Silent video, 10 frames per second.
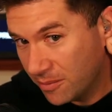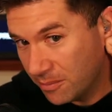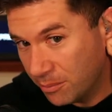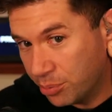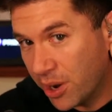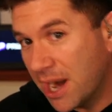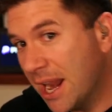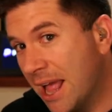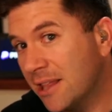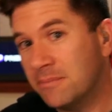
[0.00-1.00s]
Brandon
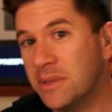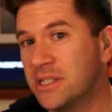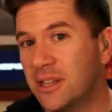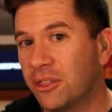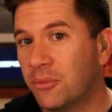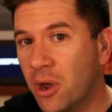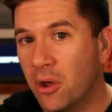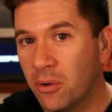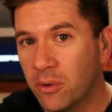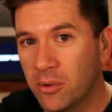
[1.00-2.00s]
Allen missed the
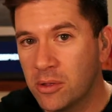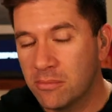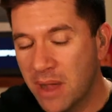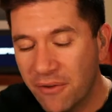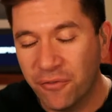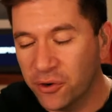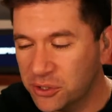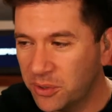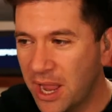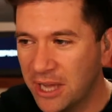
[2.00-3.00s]
throw. My first
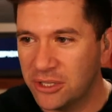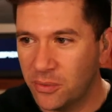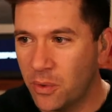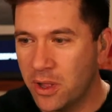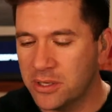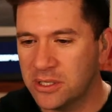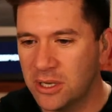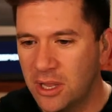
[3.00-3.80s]
reaction was,